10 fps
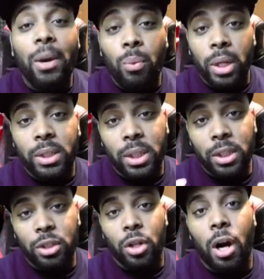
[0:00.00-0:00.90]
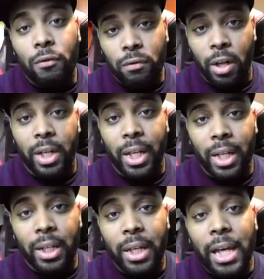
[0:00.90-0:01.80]
want to start
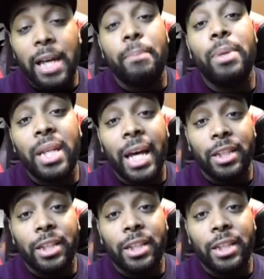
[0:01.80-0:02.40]
running NBA